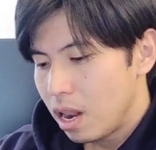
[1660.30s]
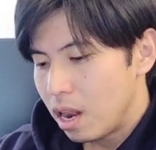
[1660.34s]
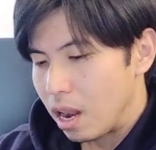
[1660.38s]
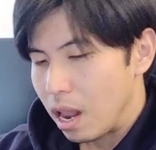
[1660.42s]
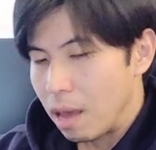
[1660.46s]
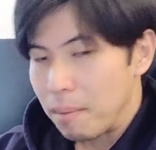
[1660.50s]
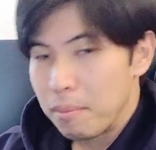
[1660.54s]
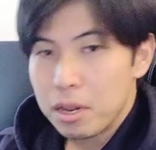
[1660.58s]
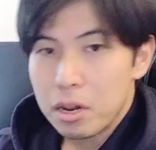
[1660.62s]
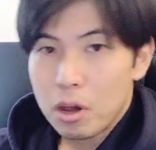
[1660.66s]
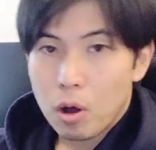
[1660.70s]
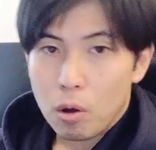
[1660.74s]

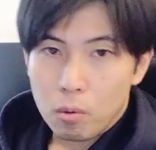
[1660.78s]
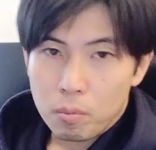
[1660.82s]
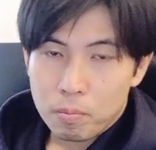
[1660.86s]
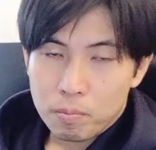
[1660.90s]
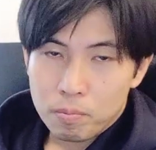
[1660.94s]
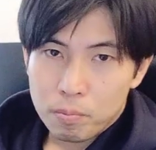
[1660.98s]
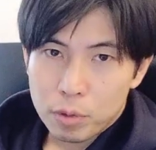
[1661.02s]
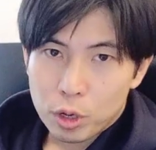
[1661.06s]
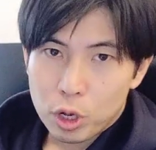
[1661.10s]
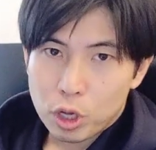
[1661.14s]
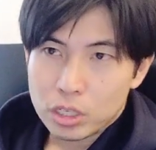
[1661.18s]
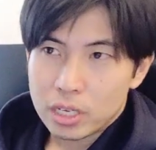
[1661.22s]
Let me know
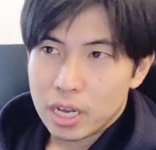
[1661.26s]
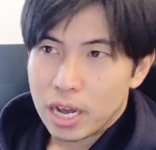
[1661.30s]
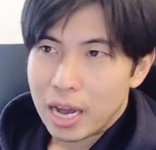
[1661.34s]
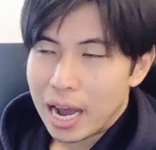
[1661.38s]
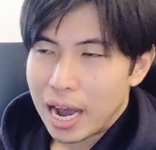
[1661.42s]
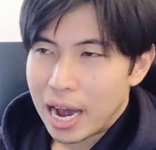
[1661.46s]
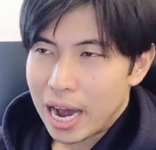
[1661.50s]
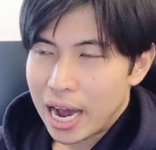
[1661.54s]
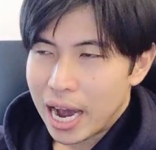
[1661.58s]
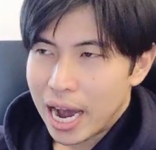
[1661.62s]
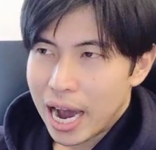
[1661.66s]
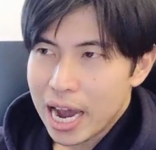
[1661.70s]
because
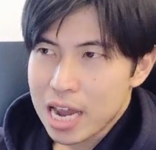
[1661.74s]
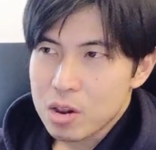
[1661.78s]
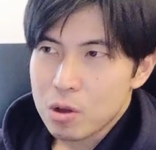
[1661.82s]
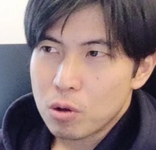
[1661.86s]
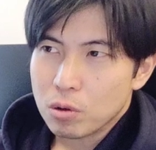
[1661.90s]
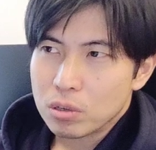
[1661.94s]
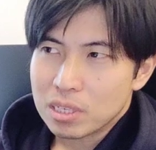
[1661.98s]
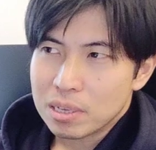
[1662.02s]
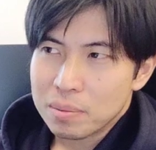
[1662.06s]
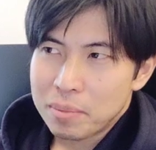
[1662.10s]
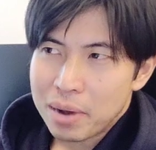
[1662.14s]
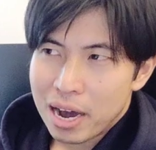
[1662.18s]
I
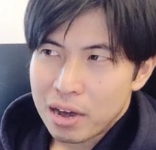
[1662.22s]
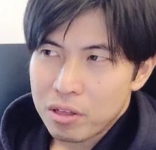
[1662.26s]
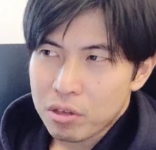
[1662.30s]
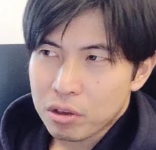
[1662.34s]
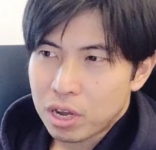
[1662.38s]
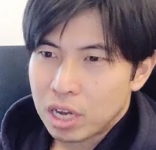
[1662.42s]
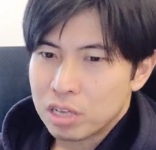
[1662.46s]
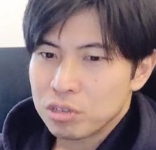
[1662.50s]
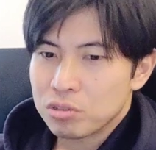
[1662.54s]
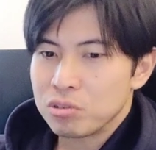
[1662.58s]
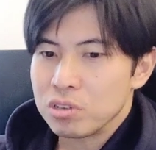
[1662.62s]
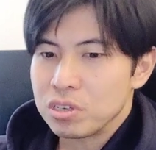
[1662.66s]
know some
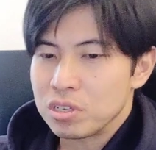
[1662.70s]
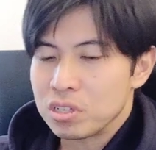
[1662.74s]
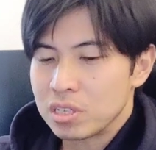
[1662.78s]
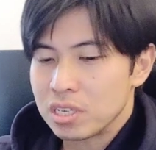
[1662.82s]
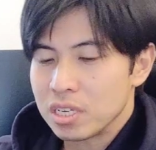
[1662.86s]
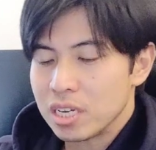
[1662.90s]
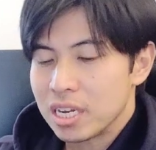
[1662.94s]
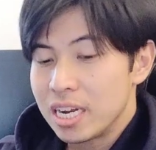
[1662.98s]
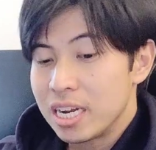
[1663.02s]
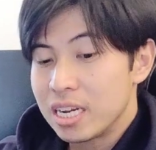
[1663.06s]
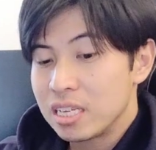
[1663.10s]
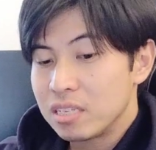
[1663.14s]
other
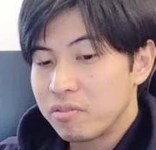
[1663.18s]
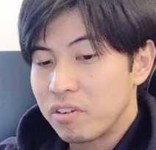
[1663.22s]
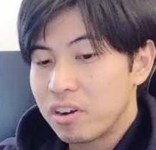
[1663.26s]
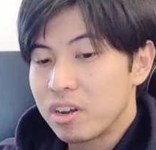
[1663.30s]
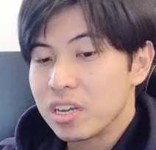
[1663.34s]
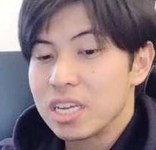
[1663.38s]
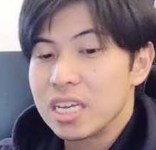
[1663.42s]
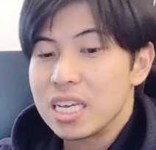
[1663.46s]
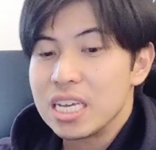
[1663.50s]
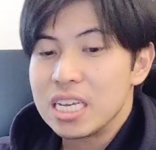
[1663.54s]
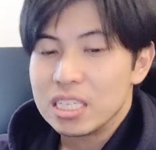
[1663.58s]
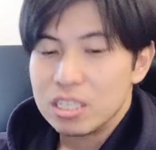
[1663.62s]
countries it is
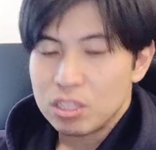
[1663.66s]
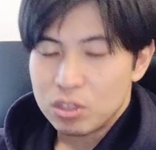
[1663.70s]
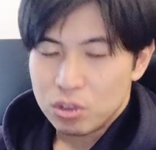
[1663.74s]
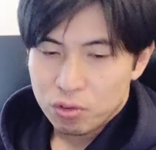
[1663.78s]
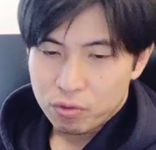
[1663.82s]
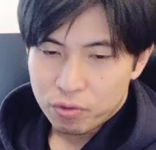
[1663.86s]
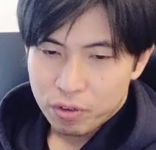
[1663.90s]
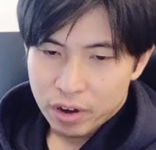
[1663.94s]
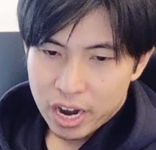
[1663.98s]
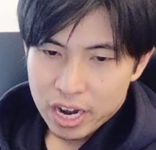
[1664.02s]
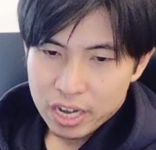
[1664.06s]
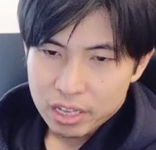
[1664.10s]
very easy
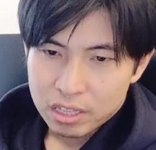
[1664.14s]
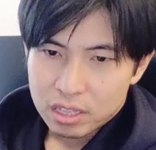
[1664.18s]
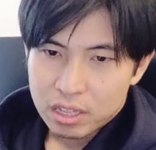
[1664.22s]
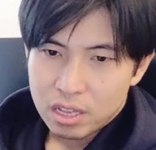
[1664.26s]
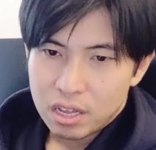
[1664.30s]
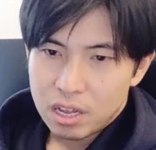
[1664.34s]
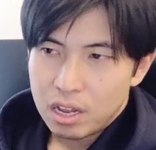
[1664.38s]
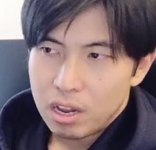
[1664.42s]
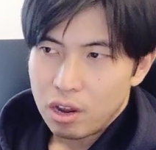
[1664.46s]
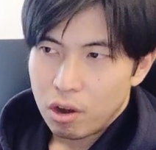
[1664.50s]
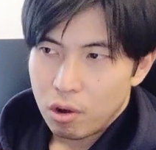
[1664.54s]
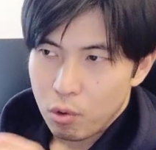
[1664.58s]
to find
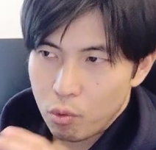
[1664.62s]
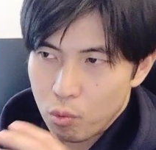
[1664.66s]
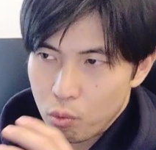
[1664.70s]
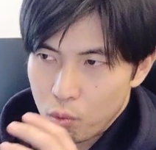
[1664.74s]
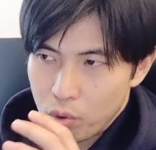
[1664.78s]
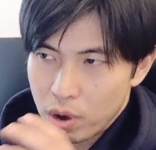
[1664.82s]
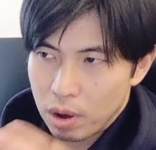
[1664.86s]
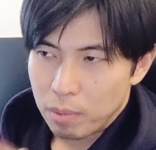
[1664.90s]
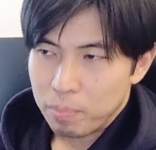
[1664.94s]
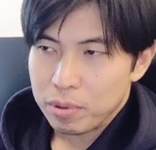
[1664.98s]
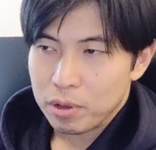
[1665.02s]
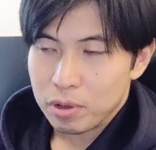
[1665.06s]

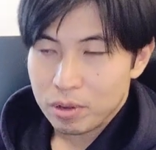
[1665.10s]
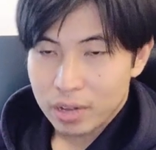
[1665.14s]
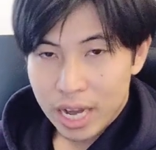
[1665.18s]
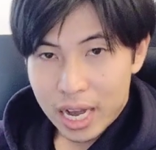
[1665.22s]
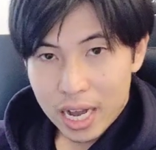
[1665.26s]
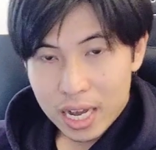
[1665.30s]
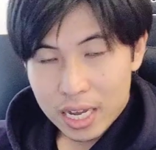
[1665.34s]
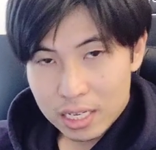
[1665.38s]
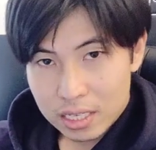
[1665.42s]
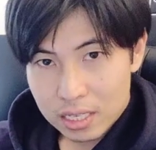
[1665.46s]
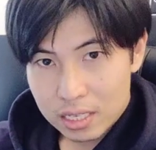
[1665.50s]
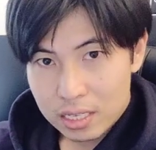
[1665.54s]
red pill
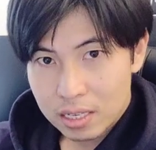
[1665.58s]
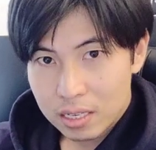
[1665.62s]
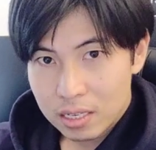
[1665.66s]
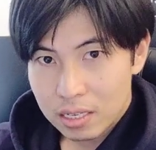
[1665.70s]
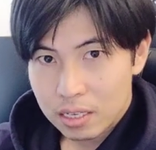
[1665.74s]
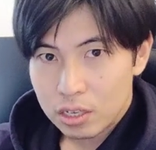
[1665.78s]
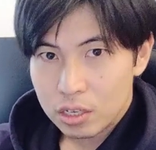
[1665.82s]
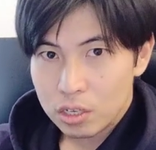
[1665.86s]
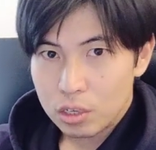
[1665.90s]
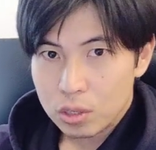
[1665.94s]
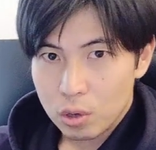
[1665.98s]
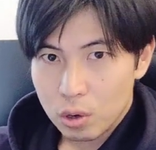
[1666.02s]
guys,
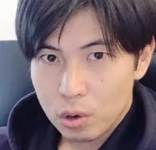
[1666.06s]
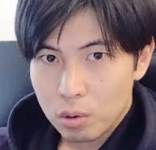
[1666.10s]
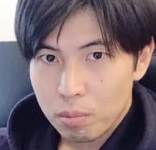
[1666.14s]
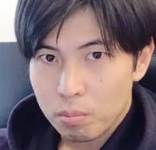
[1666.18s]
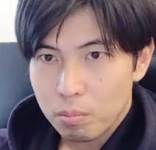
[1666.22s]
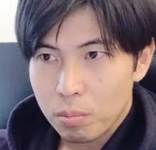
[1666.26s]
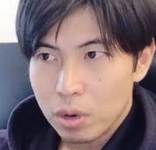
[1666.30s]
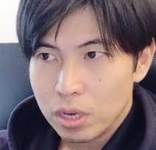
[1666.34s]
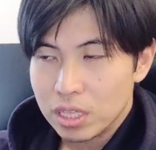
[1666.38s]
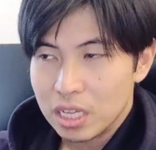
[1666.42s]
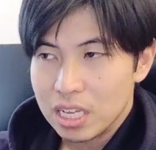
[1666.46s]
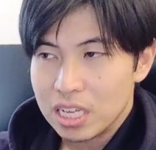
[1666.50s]
you
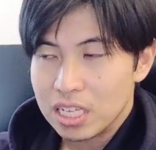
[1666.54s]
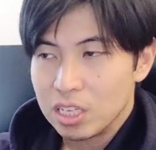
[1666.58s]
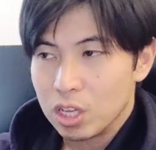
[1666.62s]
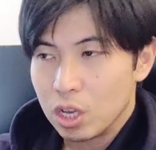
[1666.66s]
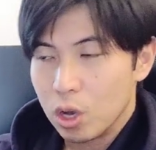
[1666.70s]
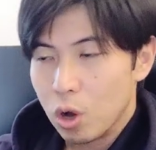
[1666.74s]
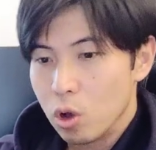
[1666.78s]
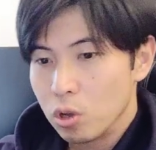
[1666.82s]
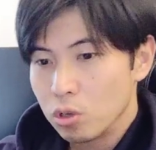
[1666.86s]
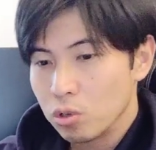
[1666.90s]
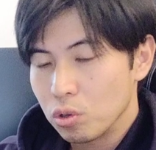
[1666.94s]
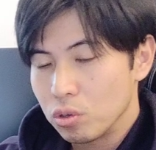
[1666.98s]
know, but it's
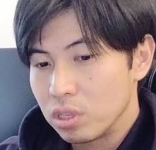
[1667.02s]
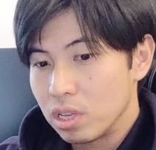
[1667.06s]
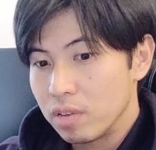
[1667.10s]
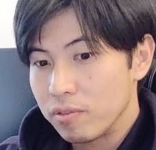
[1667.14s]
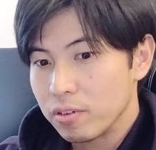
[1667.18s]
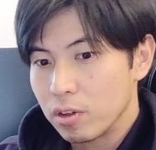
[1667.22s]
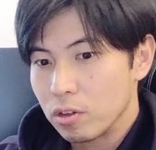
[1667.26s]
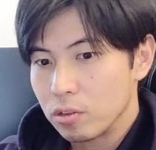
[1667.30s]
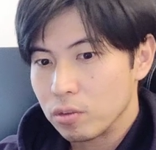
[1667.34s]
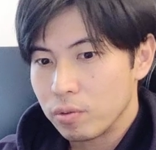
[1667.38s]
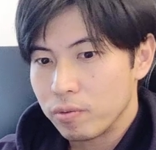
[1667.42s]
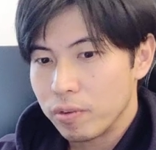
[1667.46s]
also
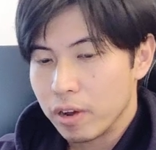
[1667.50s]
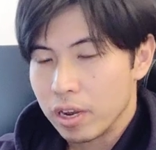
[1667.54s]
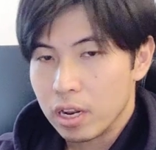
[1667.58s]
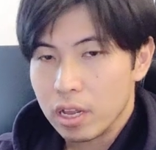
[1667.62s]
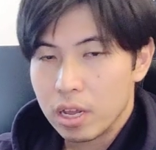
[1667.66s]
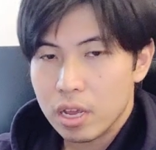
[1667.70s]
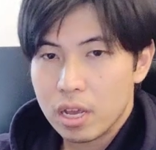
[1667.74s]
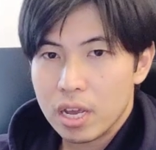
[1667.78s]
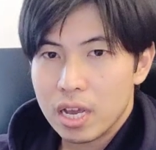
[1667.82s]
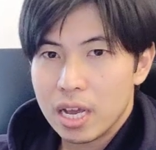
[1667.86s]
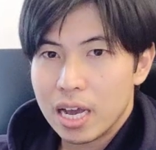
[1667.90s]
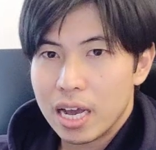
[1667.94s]
difficult to find.
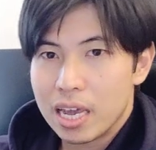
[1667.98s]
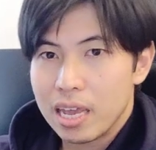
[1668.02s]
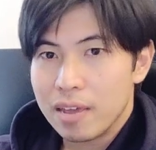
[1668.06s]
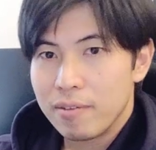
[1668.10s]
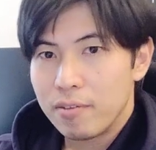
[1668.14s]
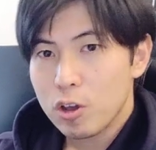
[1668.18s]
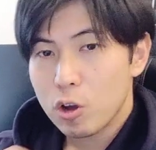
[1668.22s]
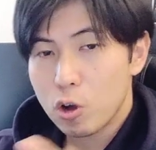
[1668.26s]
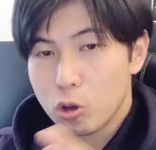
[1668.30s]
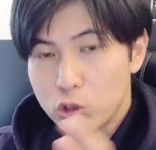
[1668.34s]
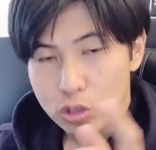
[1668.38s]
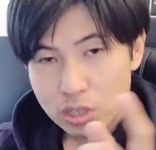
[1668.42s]

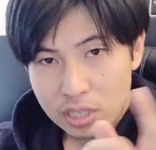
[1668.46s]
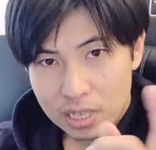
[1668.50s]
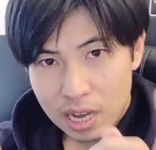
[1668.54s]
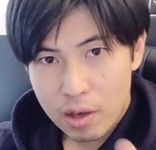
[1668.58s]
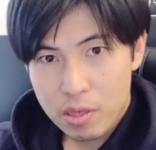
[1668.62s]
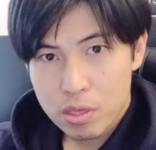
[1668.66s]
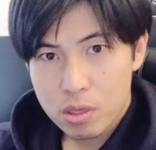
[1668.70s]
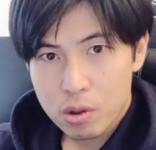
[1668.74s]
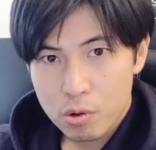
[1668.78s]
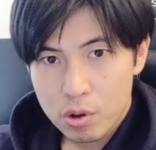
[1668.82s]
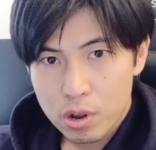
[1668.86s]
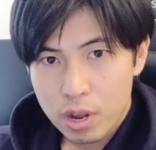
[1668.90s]
If you go to
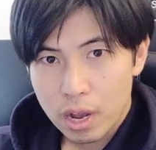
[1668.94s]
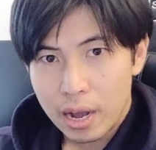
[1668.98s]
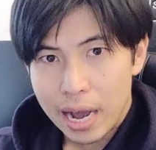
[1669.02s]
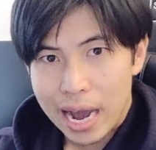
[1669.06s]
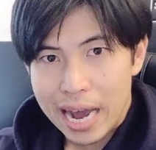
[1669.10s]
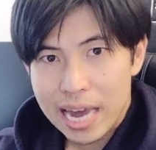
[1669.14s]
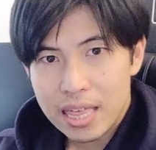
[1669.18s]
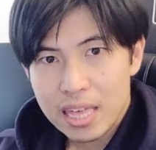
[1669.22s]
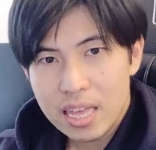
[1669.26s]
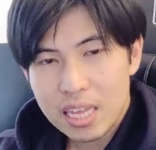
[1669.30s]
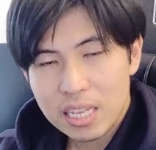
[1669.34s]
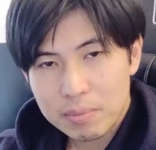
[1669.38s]
South Korea,
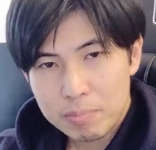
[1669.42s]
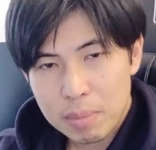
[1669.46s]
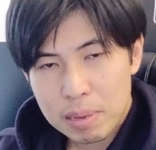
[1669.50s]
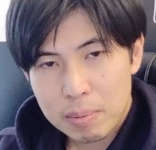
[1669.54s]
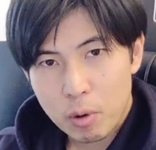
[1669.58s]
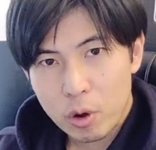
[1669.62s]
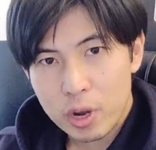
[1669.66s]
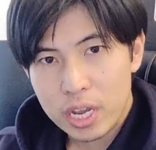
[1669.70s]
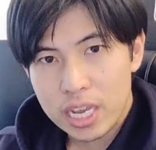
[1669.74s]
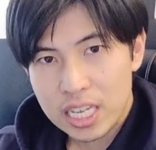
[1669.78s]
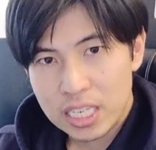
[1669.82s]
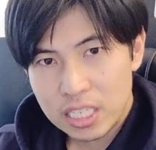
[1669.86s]
I think it'd be
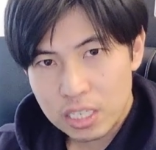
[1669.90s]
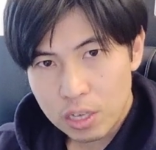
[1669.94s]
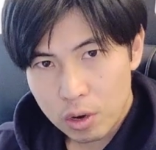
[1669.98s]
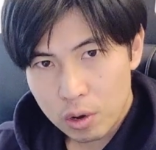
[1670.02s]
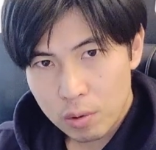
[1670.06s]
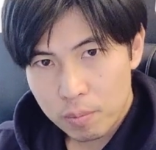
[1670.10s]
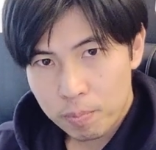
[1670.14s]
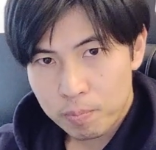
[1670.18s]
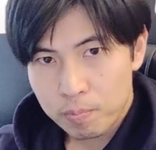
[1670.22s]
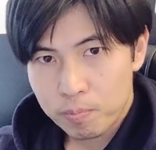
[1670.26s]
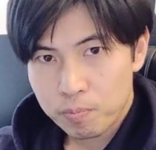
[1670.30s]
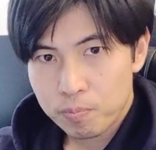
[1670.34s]
more
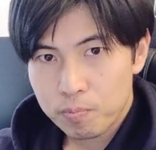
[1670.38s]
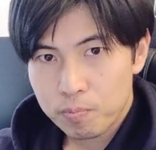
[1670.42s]
easier.